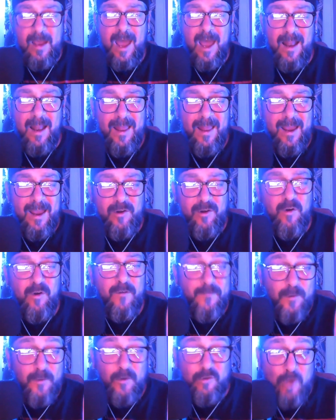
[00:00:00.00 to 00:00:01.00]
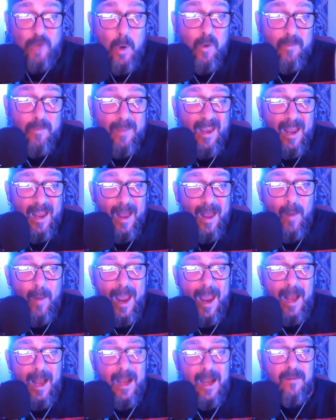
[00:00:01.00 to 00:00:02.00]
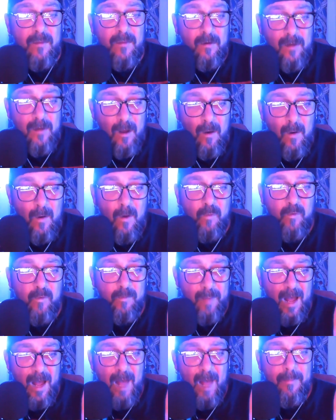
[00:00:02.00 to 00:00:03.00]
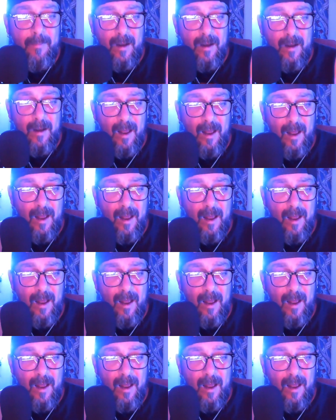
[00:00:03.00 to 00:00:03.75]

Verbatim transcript: kind of like your first show with me. I, we had another co-host with Papa and I.